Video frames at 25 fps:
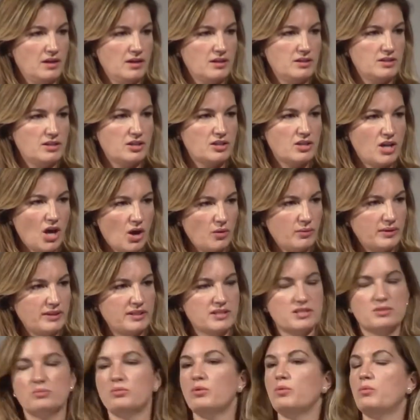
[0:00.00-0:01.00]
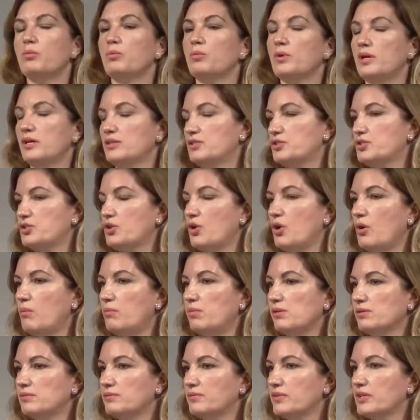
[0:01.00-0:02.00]
To go into a job
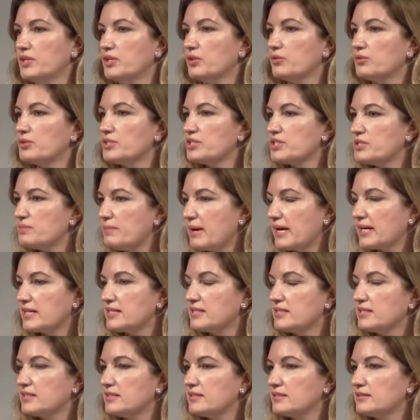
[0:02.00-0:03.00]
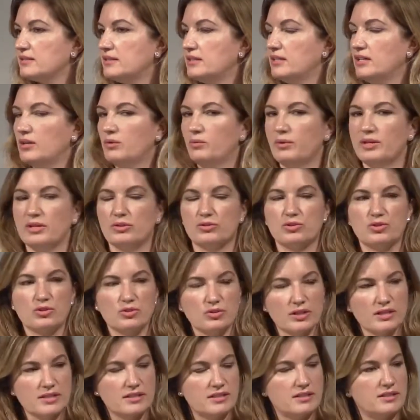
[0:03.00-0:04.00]
that you're respected, where you're
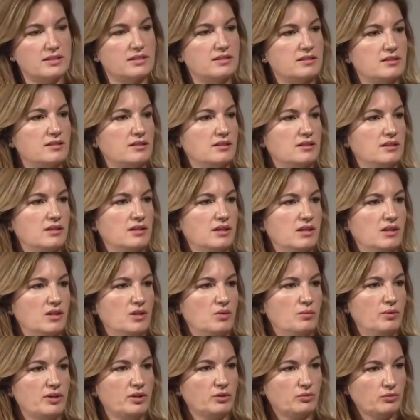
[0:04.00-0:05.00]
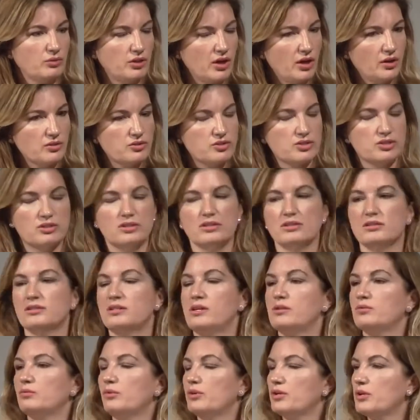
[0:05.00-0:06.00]
trusted, where you're nurtured,
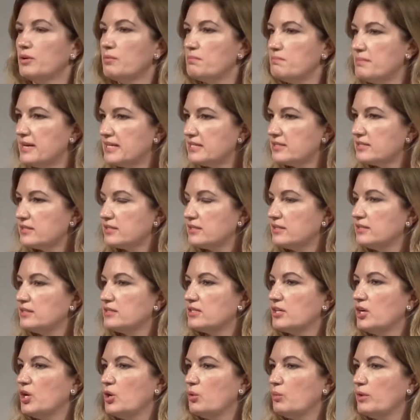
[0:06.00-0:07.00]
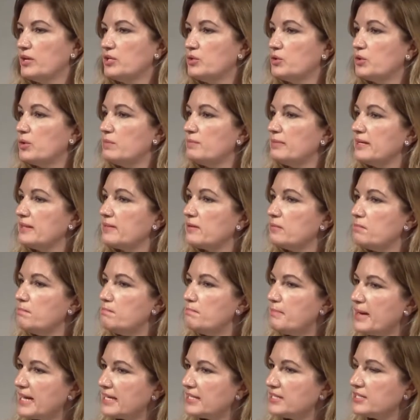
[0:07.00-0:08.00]
where you're mentored, where you can be the
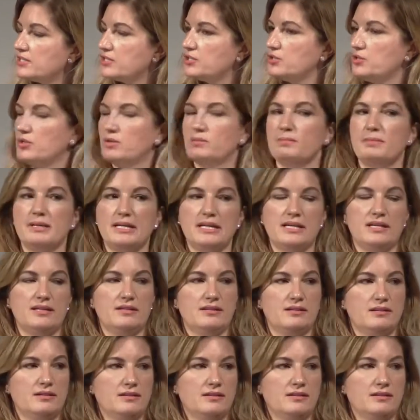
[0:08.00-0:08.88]
best you can be,